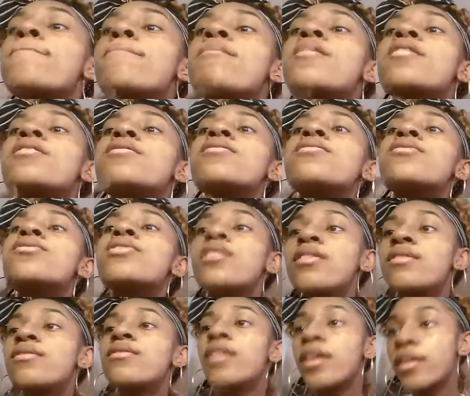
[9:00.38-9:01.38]
But usually
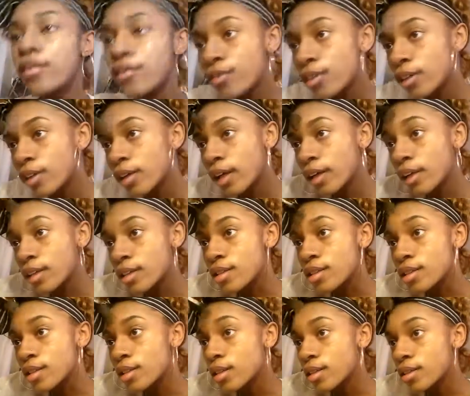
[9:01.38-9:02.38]
if I feel like
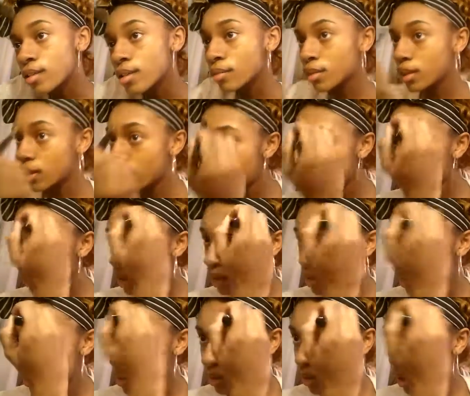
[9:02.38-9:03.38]
it's something like
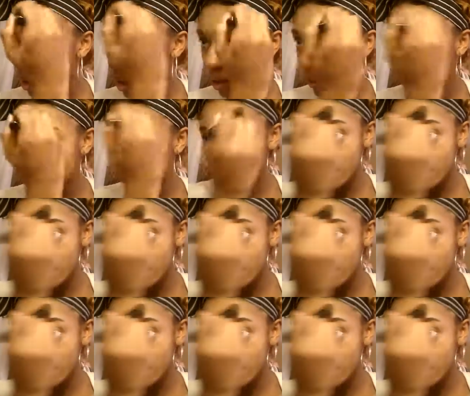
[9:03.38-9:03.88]
that too light,